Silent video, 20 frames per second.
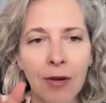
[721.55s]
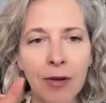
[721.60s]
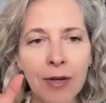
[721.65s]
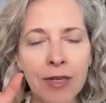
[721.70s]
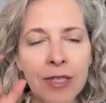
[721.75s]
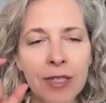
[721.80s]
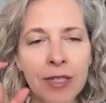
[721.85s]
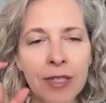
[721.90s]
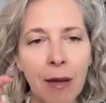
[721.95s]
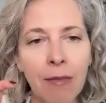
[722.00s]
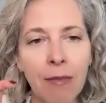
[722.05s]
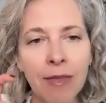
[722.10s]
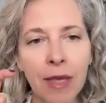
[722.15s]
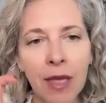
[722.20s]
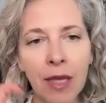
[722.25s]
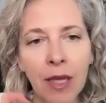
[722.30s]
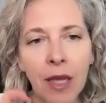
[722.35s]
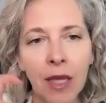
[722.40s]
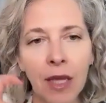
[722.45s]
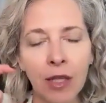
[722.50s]
There is
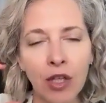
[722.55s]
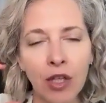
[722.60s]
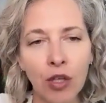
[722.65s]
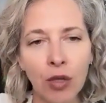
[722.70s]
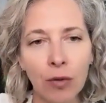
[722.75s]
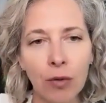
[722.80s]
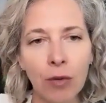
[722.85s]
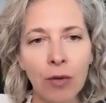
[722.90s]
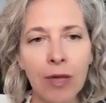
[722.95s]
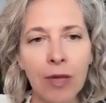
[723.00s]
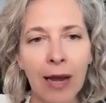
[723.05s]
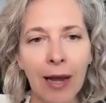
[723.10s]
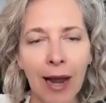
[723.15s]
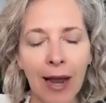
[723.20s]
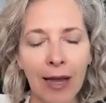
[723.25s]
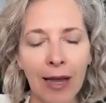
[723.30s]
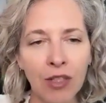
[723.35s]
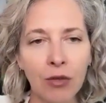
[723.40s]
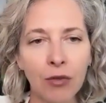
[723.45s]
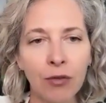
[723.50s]
something in you that
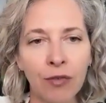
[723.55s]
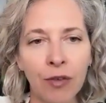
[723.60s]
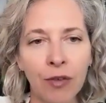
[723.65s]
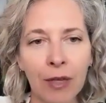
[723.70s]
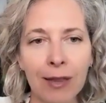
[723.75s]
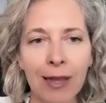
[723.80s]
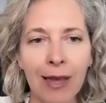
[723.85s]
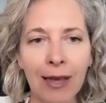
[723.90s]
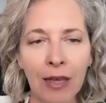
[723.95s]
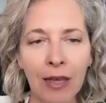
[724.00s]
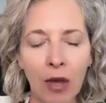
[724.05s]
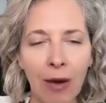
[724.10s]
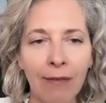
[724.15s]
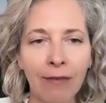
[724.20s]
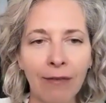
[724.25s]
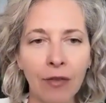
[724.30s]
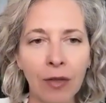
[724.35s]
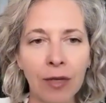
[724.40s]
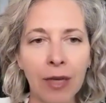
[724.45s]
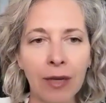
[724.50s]
has you feel like you
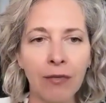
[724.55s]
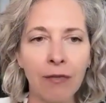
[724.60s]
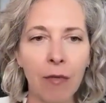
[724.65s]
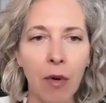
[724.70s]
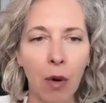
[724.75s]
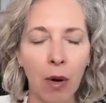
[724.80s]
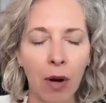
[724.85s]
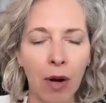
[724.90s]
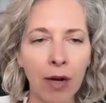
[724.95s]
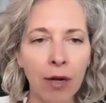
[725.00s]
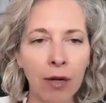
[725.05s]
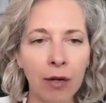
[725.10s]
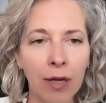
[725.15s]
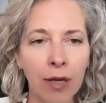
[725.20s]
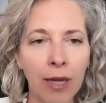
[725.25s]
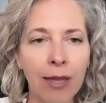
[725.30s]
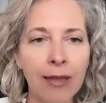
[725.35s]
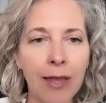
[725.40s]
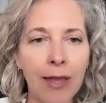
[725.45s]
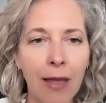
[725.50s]
have to give more
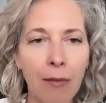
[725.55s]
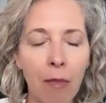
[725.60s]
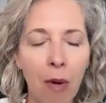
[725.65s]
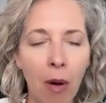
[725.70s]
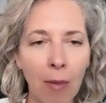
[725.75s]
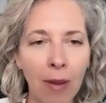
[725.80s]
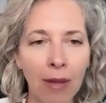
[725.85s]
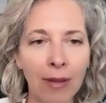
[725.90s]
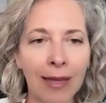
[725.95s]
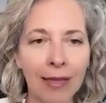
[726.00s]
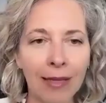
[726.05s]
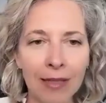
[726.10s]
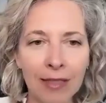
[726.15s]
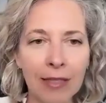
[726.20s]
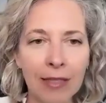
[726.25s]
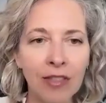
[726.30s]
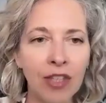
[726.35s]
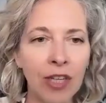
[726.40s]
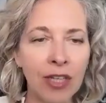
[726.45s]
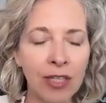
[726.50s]
in that moment. Like,
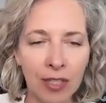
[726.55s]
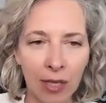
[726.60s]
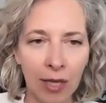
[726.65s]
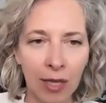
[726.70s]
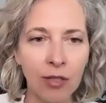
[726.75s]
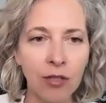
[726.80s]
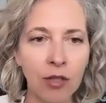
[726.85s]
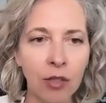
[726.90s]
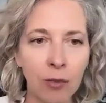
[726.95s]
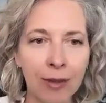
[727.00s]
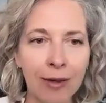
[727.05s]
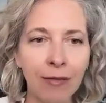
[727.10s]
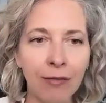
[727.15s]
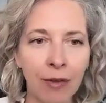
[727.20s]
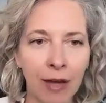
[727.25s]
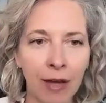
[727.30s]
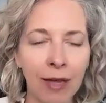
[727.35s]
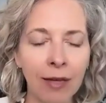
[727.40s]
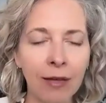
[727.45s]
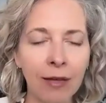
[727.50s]
this is just the
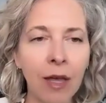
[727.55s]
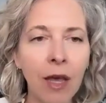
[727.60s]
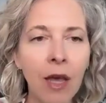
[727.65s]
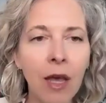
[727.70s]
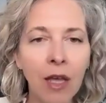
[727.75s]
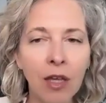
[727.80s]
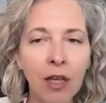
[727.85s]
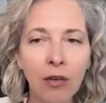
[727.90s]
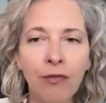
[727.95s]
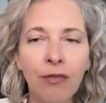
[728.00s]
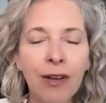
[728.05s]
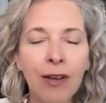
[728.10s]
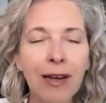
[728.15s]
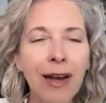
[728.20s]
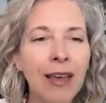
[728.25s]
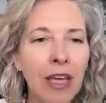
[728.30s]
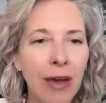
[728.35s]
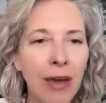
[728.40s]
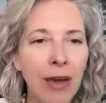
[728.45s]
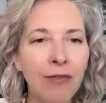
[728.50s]
intuitive hit. You feel
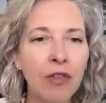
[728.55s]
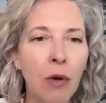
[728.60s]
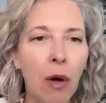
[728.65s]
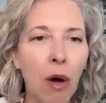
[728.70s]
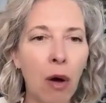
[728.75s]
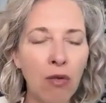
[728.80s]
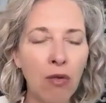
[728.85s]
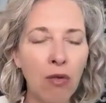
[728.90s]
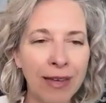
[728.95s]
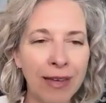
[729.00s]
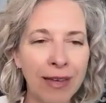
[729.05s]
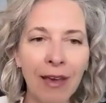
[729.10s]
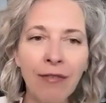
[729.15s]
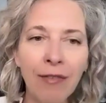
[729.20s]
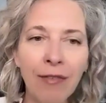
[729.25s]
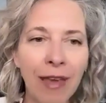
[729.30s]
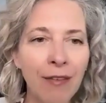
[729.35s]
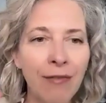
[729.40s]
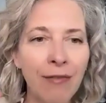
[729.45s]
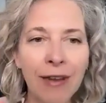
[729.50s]
like you have to
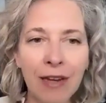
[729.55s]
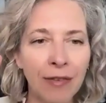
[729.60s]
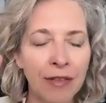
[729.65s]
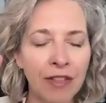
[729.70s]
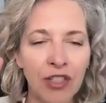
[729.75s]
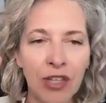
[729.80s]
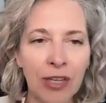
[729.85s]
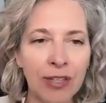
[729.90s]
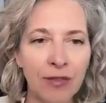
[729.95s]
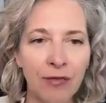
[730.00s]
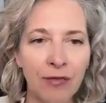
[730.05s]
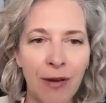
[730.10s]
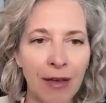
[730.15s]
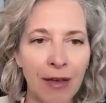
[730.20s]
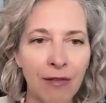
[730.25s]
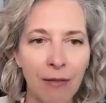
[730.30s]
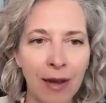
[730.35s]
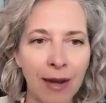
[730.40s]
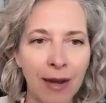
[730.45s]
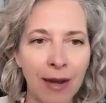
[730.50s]
overgive, even if it's just
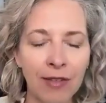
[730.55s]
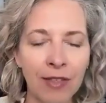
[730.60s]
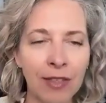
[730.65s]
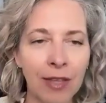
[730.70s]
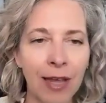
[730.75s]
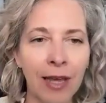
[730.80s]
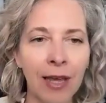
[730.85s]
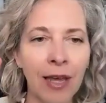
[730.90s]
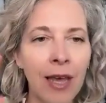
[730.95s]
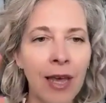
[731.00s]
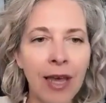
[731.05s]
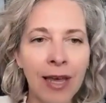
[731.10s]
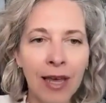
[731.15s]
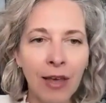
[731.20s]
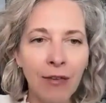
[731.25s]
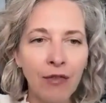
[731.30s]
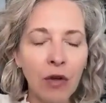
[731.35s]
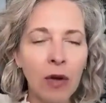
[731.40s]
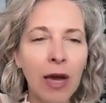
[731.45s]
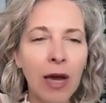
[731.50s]
5 minutes. Like,
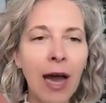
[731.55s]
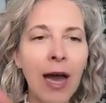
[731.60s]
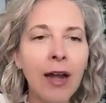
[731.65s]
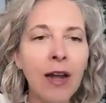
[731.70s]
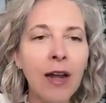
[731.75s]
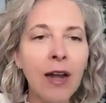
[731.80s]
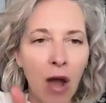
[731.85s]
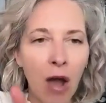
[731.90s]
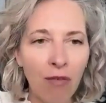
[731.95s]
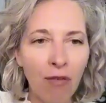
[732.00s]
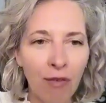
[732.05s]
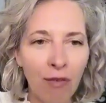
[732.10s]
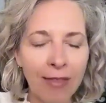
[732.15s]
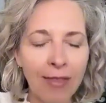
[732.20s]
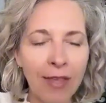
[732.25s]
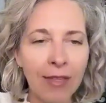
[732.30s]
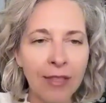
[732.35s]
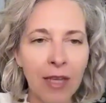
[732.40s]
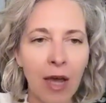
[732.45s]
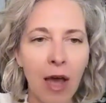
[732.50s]
if you cut it off
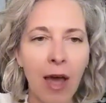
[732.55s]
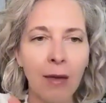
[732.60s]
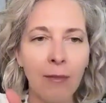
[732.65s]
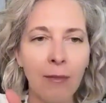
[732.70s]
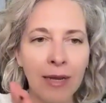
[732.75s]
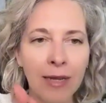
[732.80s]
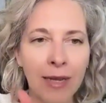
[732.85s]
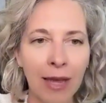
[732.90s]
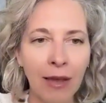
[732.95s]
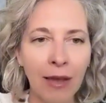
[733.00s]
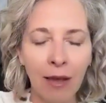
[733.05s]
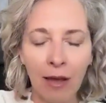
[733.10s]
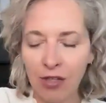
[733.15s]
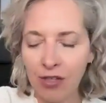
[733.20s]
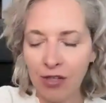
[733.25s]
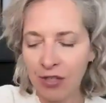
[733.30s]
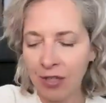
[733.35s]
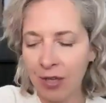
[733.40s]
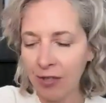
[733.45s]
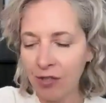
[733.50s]
at the time and gave, I
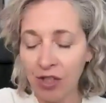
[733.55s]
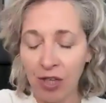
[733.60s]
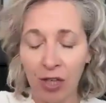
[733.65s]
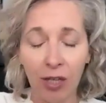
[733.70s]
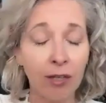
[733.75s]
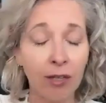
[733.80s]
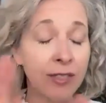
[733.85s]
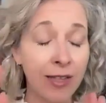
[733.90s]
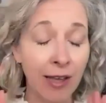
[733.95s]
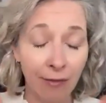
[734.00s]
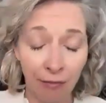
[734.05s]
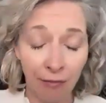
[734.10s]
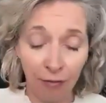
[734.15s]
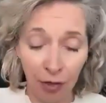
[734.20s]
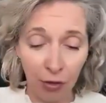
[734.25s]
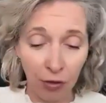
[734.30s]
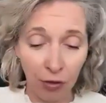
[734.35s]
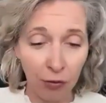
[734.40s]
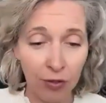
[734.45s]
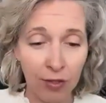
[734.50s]
just got chills,
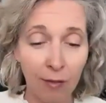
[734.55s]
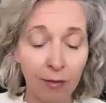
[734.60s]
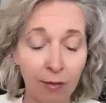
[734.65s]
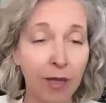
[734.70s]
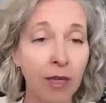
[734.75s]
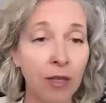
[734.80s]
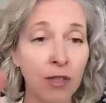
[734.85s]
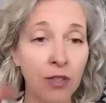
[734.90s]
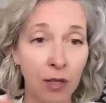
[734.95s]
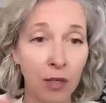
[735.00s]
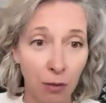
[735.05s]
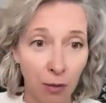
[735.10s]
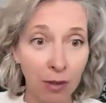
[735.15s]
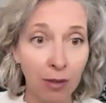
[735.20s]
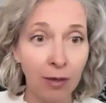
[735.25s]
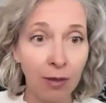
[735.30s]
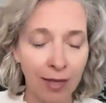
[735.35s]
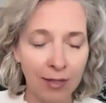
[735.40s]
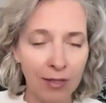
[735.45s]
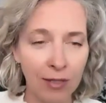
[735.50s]
definitely onto something.
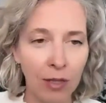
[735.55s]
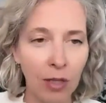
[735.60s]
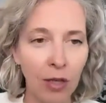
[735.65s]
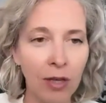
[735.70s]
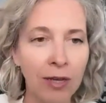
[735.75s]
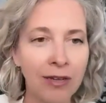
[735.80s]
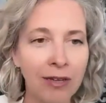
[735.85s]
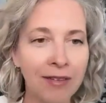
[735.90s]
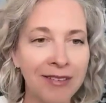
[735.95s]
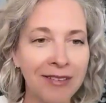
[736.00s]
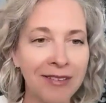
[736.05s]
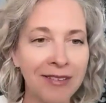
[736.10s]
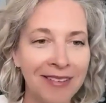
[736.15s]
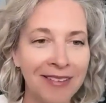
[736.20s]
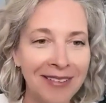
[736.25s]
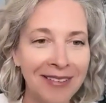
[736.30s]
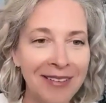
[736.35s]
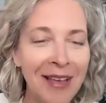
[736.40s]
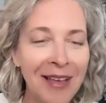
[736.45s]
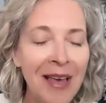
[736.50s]
So let's look.
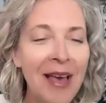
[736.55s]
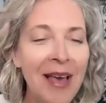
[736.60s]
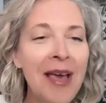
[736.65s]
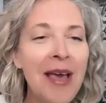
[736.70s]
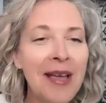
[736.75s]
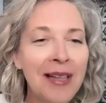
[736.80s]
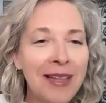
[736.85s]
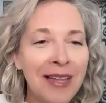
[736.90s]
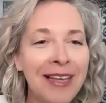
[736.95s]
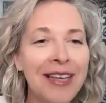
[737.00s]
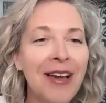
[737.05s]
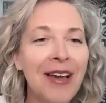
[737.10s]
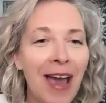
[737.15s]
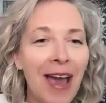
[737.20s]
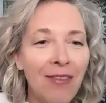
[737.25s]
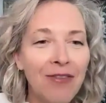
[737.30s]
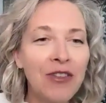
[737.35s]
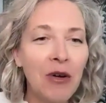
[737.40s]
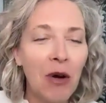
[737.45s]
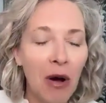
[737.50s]
Like, you
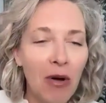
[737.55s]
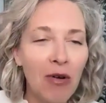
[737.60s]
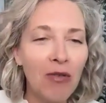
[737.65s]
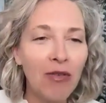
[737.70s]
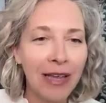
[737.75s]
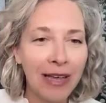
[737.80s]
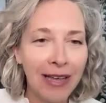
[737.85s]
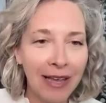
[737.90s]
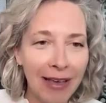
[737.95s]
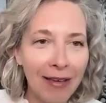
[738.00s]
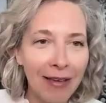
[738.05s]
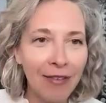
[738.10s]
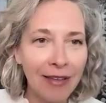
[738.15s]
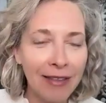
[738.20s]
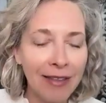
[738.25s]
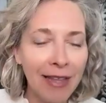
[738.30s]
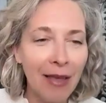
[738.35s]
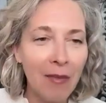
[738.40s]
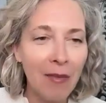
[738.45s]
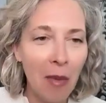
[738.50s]
have to overgive
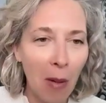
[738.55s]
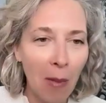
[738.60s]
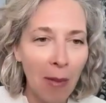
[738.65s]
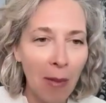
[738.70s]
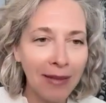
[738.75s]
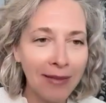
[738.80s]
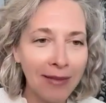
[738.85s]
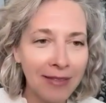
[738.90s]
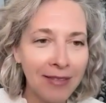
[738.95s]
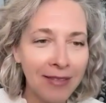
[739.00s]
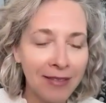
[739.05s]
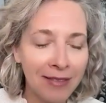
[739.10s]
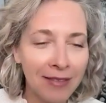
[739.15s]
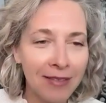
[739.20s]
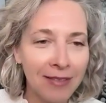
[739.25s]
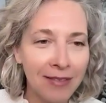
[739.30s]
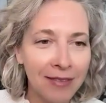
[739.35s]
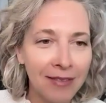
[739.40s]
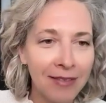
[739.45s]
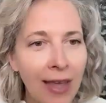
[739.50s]
in that moment.
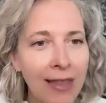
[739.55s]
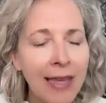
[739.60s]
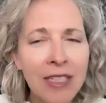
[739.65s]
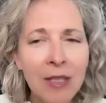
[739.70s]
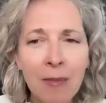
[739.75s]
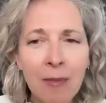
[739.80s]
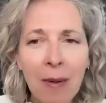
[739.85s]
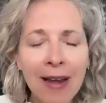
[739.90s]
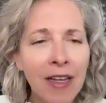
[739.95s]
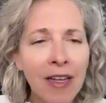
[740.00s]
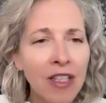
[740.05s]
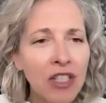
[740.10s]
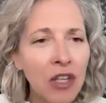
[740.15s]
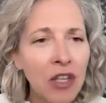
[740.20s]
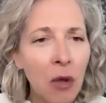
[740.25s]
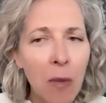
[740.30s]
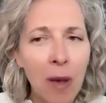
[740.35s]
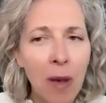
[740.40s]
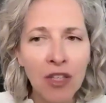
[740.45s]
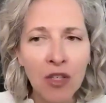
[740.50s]
And they're spending
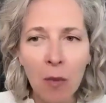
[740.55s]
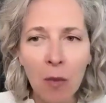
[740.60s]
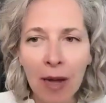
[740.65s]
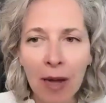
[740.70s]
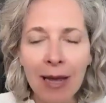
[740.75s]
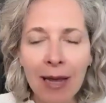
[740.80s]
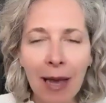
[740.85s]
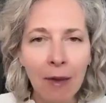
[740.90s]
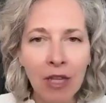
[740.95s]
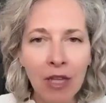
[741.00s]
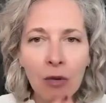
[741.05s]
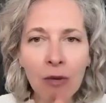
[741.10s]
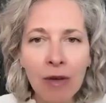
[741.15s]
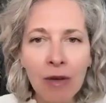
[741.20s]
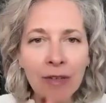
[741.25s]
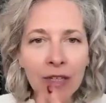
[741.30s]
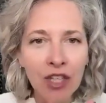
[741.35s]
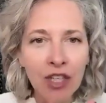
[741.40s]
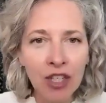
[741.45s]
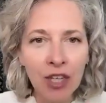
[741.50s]
so much money. I mean, you
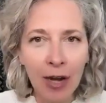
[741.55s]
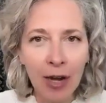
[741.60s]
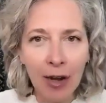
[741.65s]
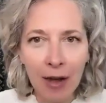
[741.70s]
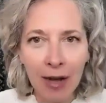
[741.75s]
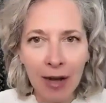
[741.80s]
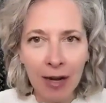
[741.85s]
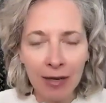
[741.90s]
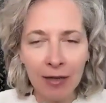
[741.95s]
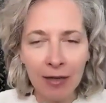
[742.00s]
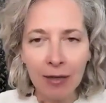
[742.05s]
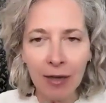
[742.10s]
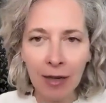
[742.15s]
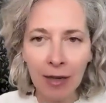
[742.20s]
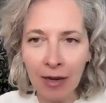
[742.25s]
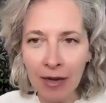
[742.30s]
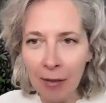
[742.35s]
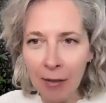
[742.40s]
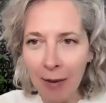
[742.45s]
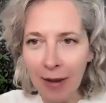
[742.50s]
even shared it.
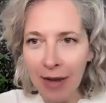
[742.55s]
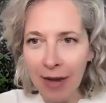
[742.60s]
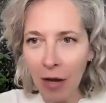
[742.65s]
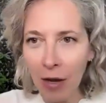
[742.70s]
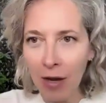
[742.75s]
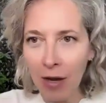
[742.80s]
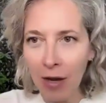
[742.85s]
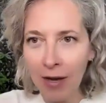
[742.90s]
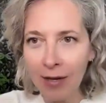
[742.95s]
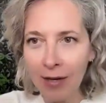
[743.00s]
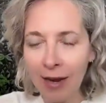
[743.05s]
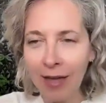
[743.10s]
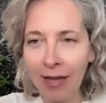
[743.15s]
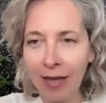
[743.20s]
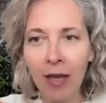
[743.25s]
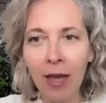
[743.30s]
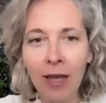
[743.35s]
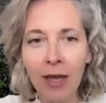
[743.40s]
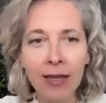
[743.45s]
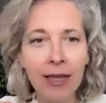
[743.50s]
Anybody heard it?
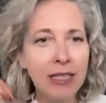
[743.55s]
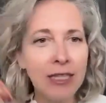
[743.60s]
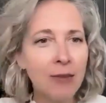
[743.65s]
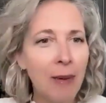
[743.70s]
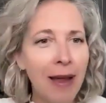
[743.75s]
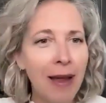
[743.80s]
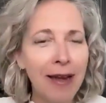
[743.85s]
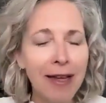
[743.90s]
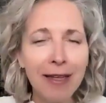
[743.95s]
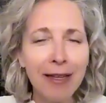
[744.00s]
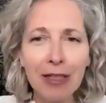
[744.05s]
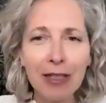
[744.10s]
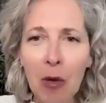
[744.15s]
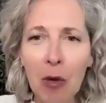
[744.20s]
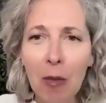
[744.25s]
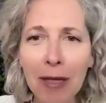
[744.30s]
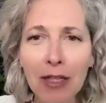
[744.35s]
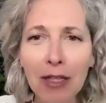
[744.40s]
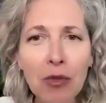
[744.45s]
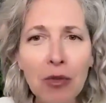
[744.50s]
Like, they're spending
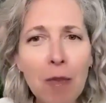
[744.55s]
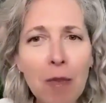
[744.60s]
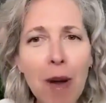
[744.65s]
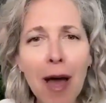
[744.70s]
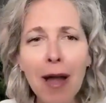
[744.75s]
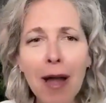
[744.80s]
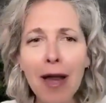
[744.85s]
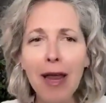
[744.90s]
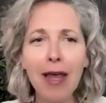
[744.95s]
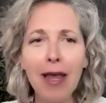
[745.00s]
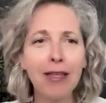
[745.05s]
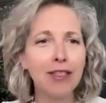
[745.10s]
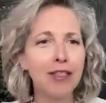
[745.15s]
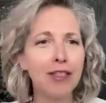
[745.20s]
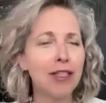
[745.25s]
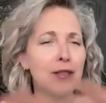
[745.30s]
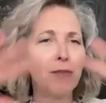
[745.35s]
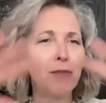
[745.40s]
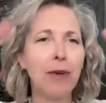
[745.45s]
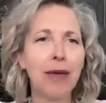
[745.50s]
so much money.
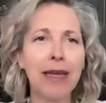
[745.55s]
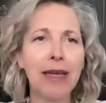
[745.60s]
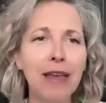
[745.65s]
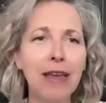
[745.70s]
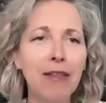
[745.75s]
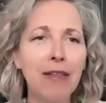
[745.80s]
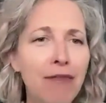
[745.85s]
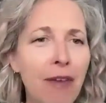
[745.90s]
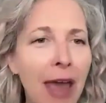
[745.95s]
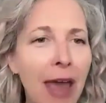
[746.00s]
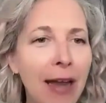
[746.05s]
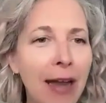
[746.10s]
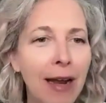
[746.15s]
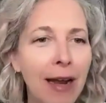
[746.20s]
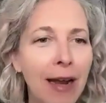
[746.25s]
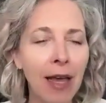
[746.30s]
It's this big event.